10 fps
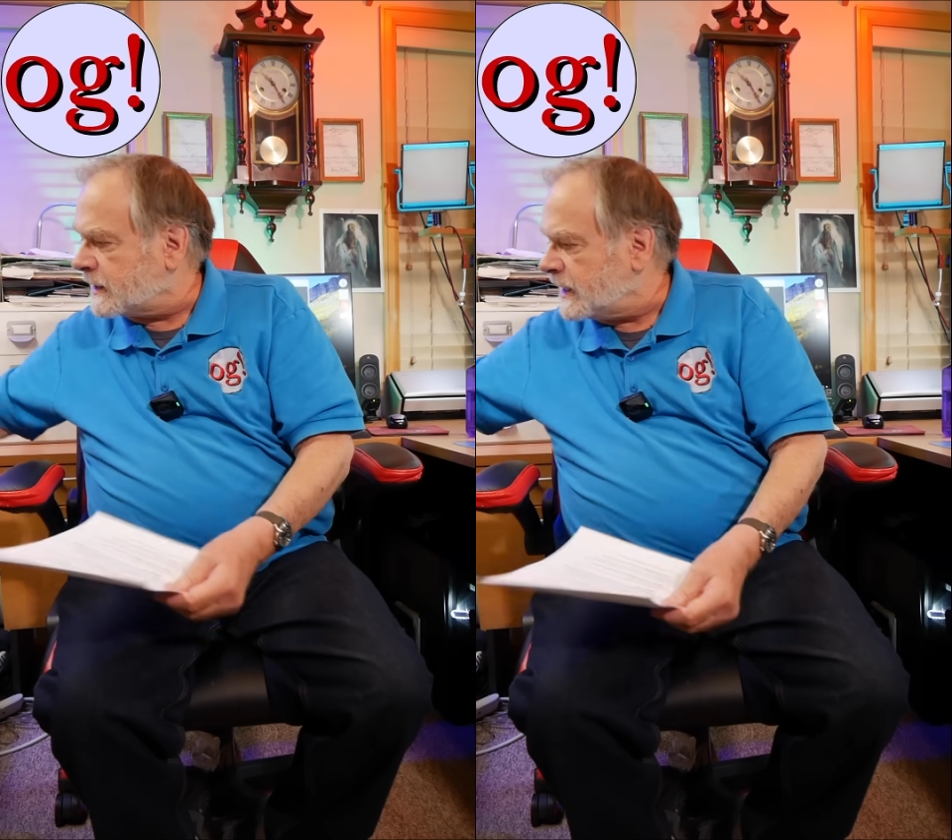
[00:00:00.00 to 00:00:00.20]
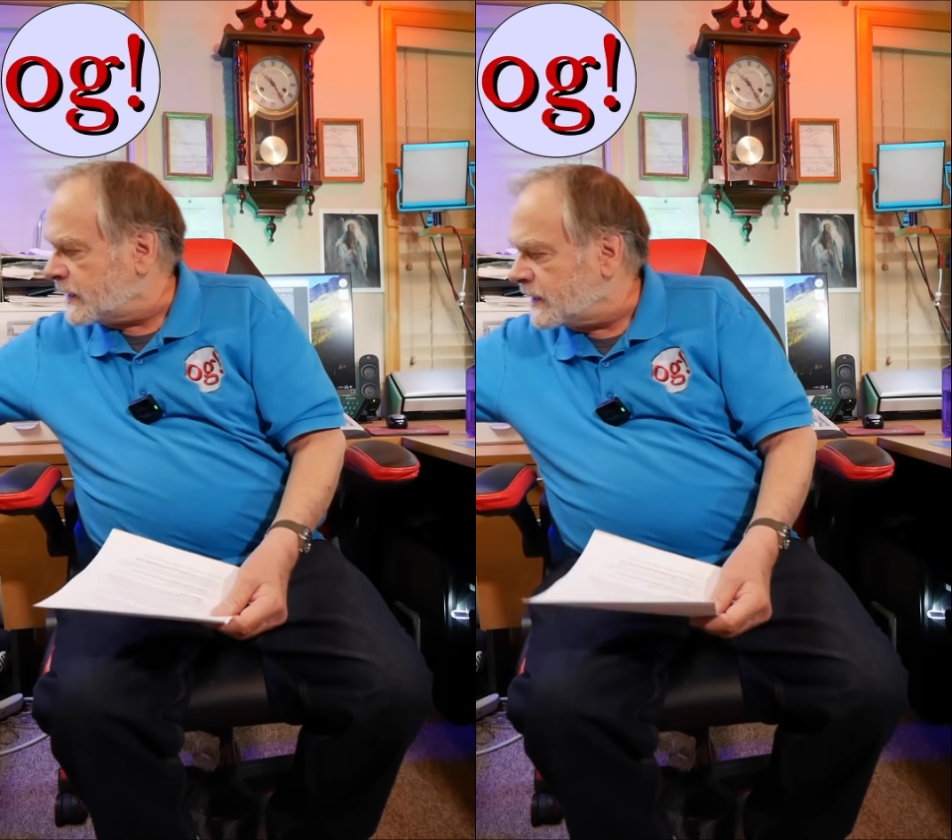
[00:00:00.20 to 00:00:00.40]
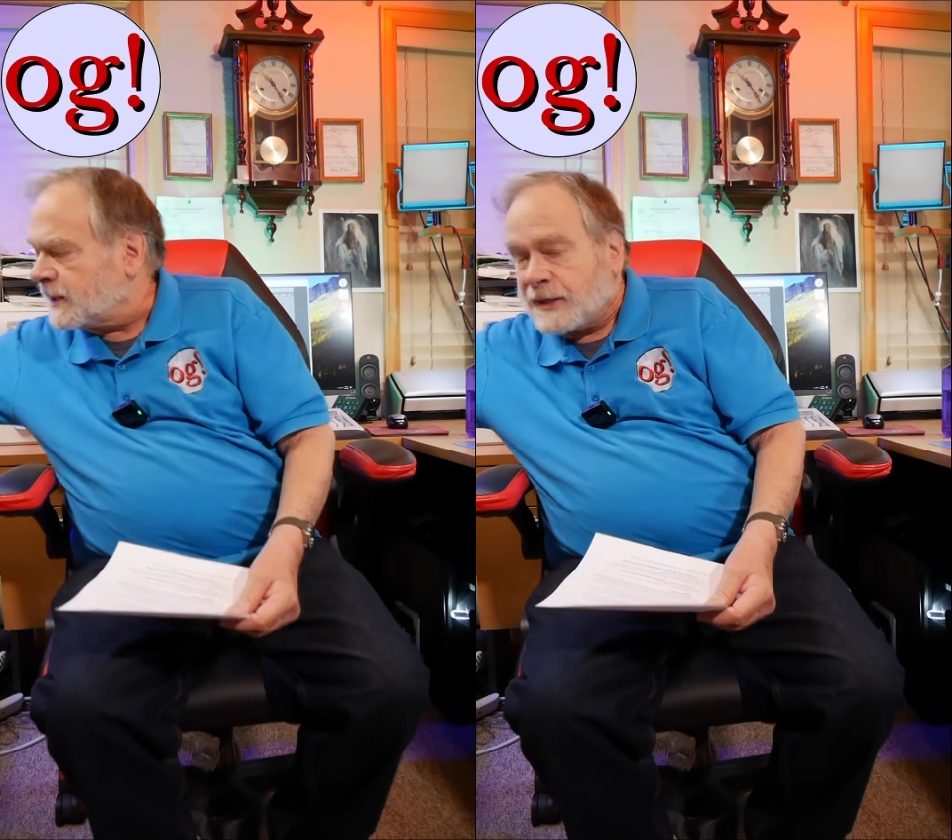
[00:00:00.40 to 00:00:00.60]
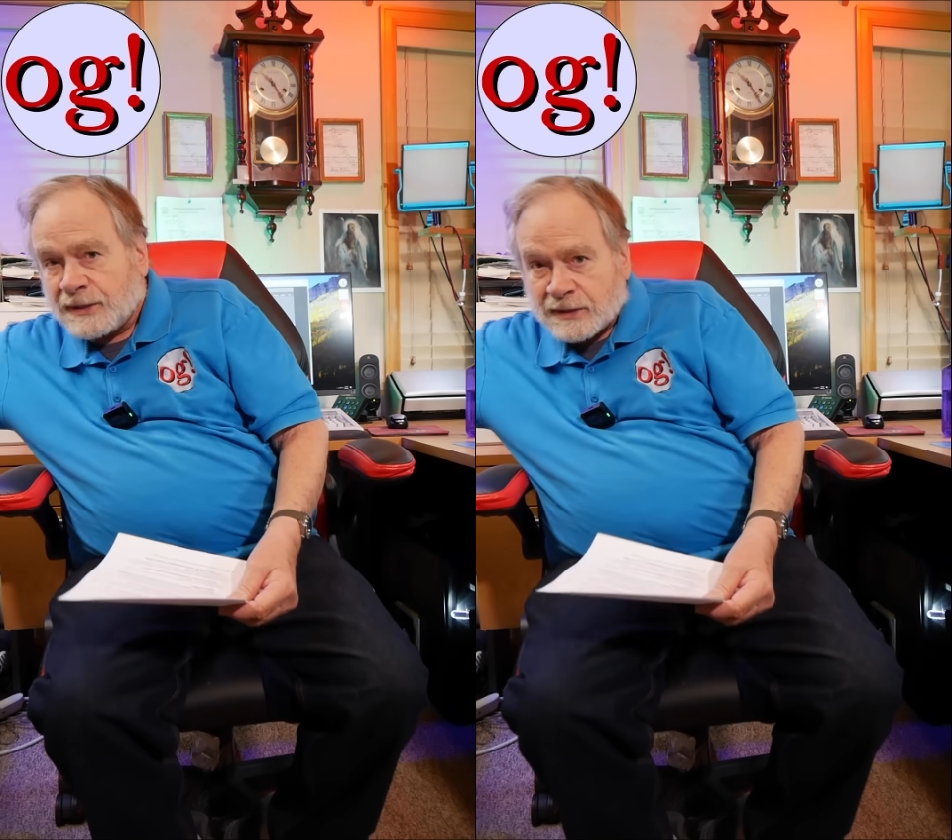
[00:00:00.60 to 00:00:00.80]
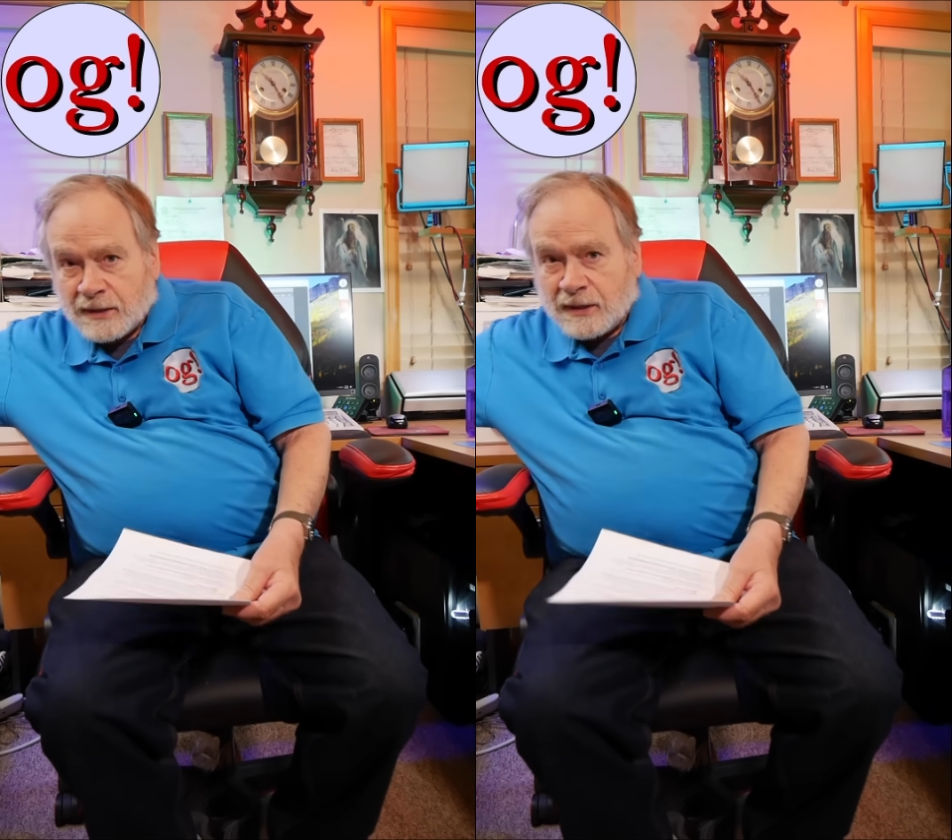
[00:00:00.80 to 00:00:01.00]
the end of
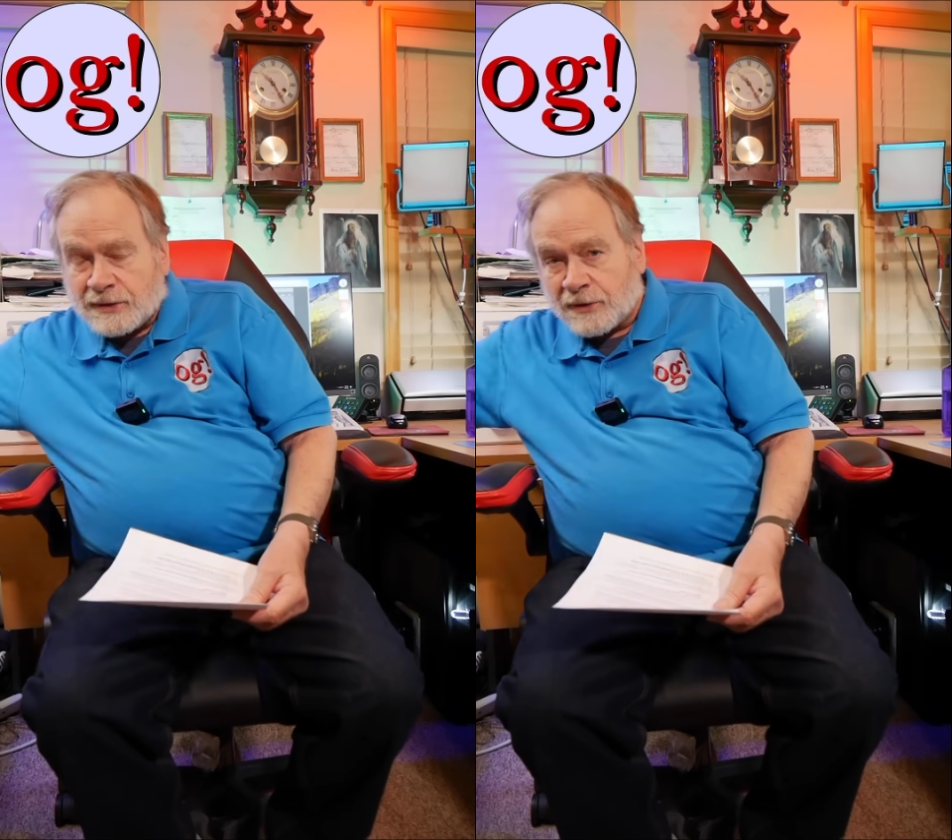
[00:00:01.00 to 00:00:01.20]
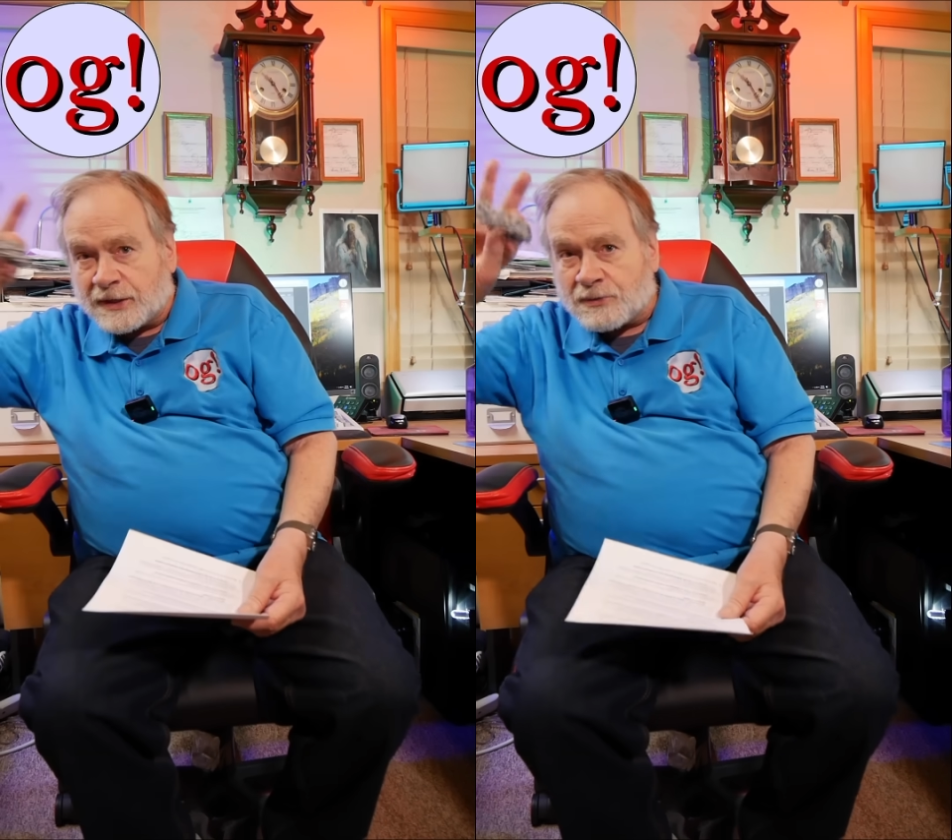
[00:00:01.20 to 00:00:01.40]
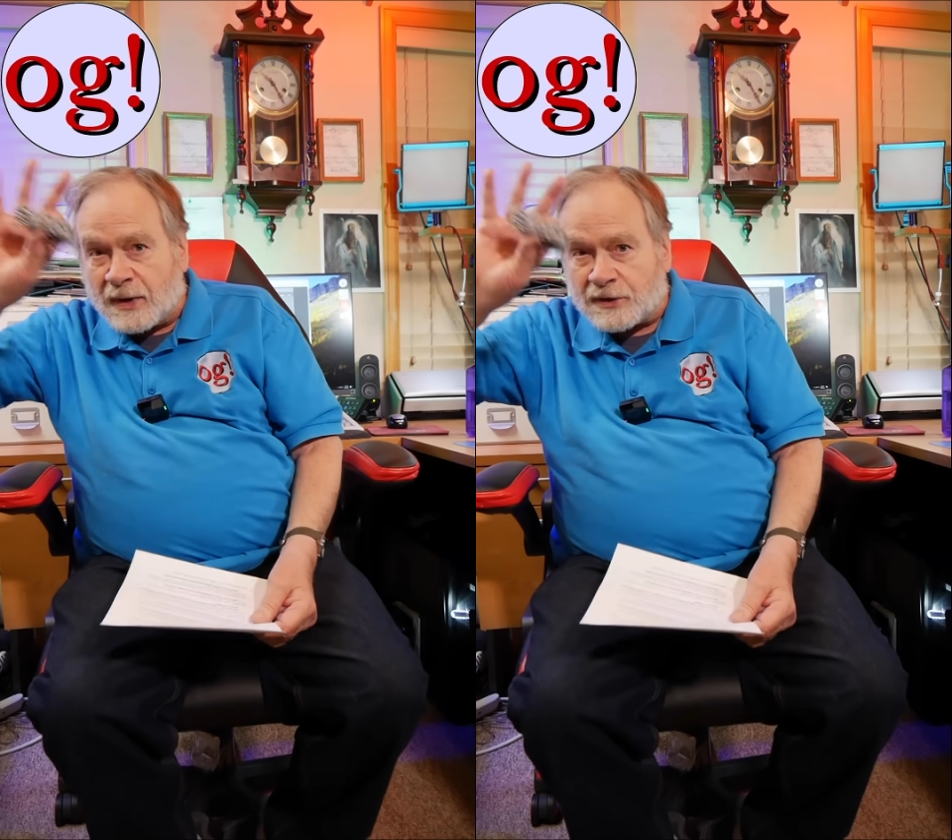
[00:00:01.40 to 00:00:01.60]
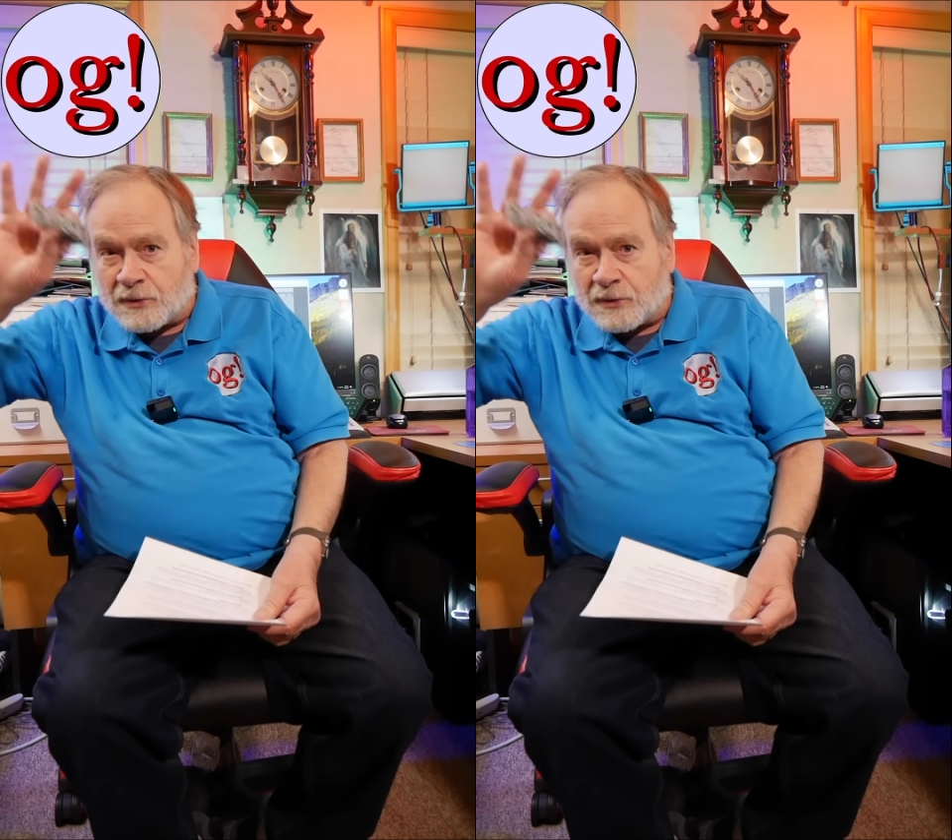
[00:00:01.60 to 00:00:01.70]
this. So this went